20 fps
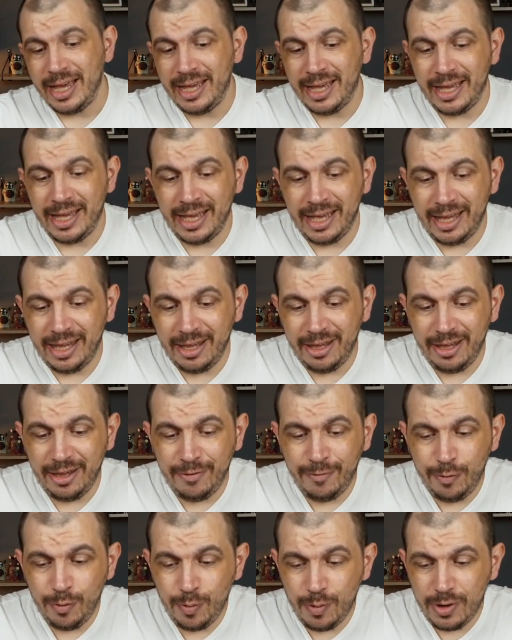Uh,
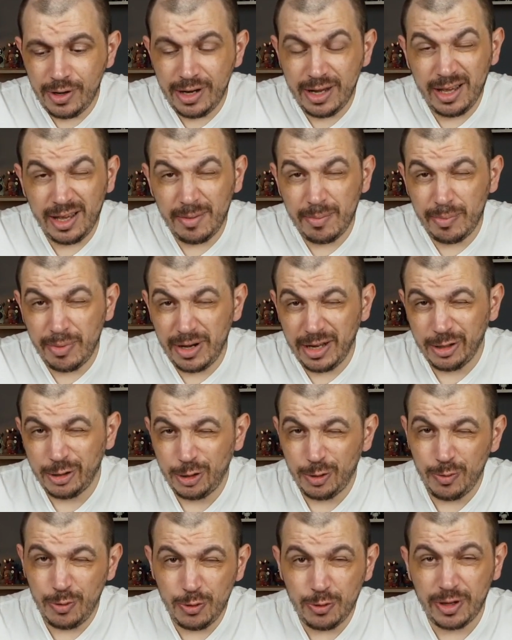if you want to bring
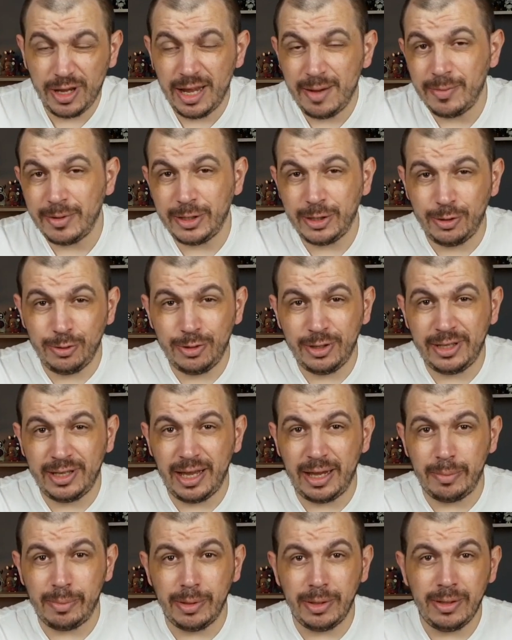some new gamers to the
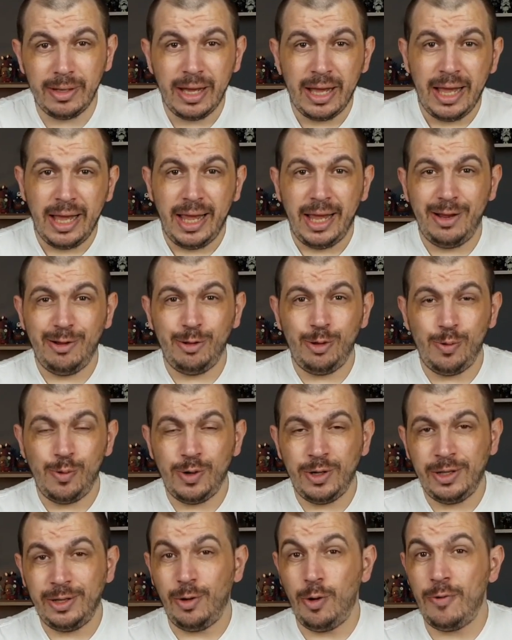table and you don't
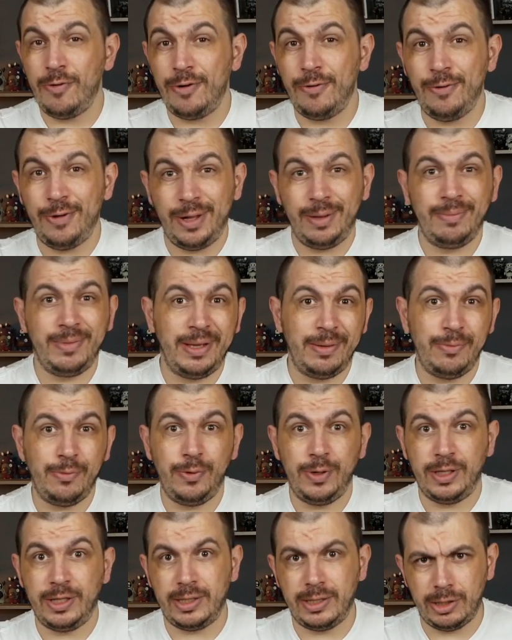want to overwhelm
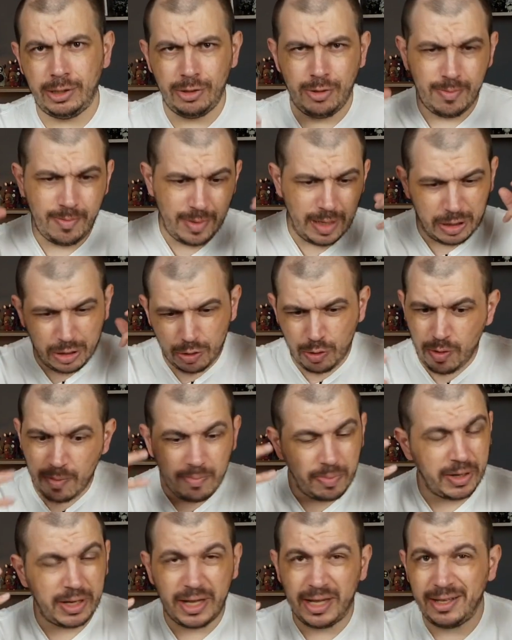them with so much
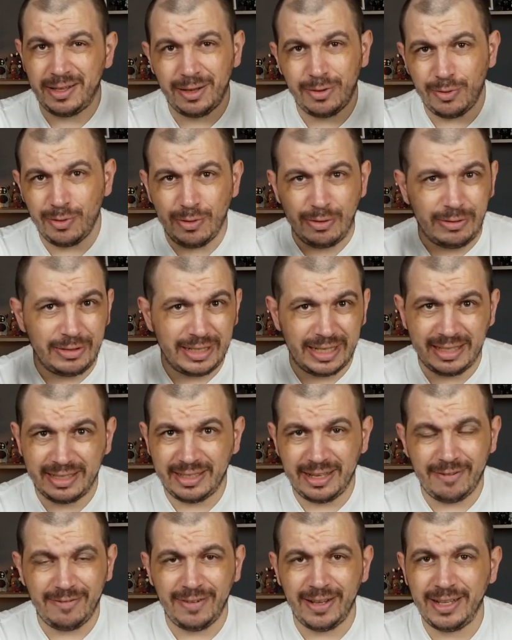complicated rules and
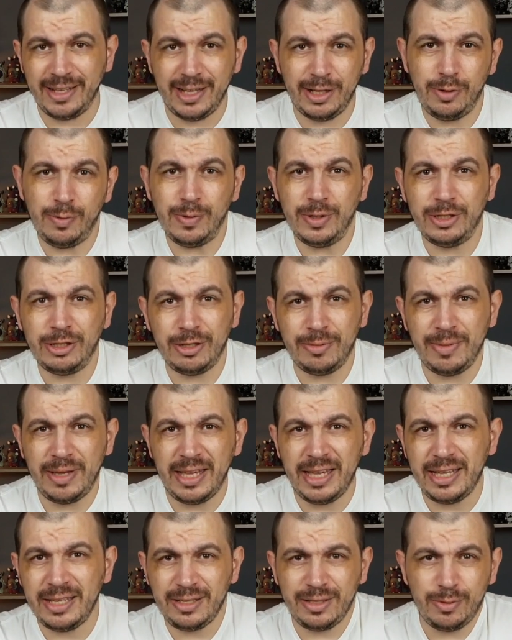stuff like that, you want some
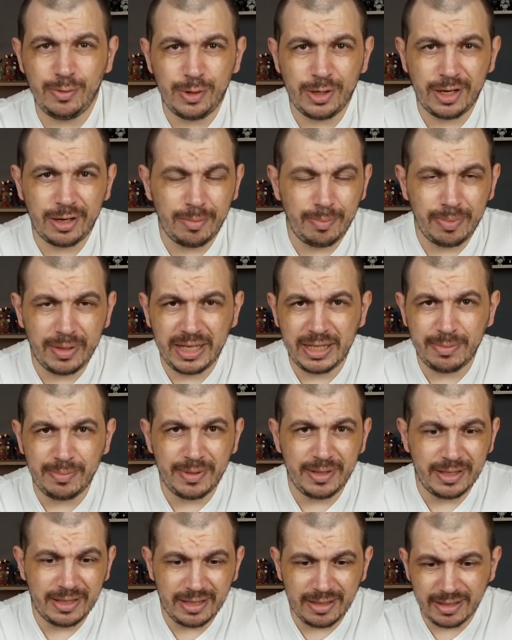easy worker
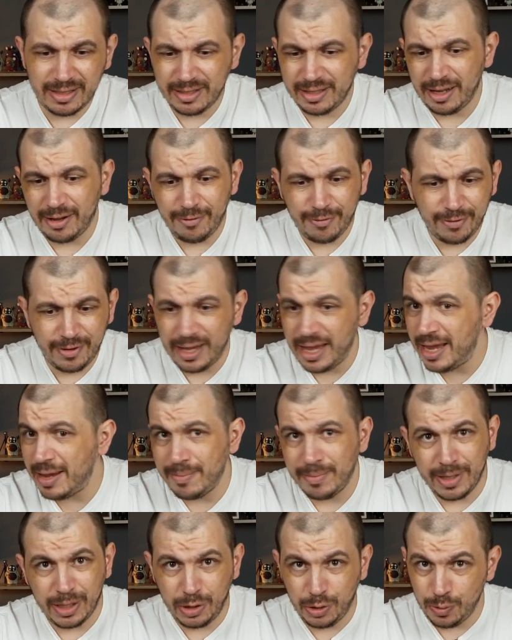placement stuff
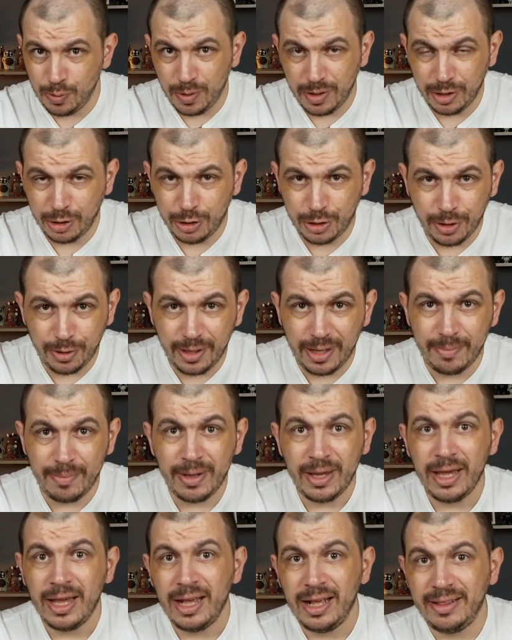game that you want to show
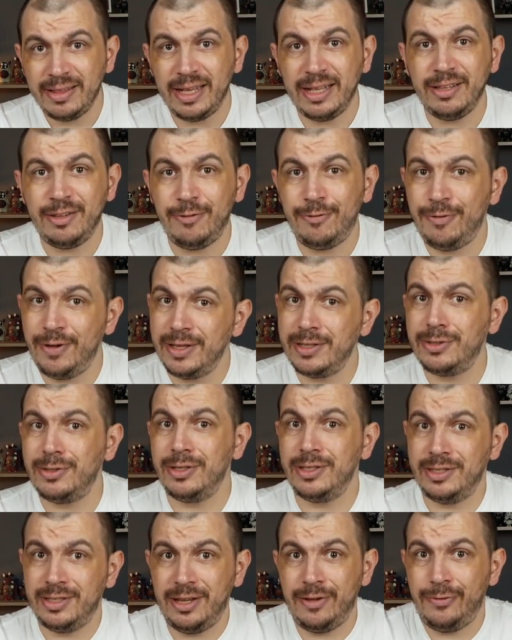them, then the
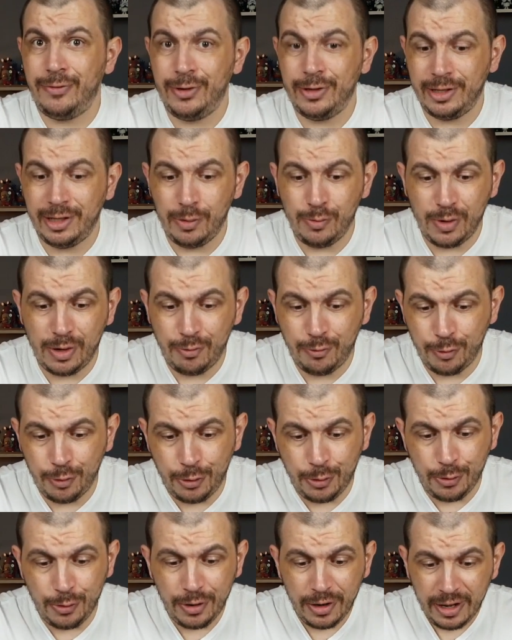Festo is definitely one
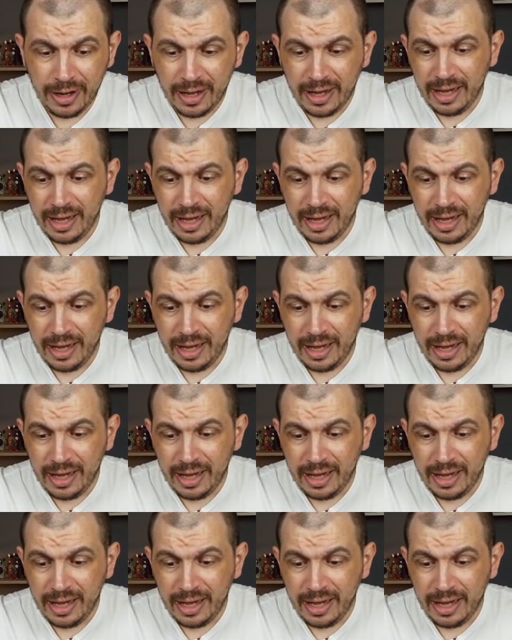for you.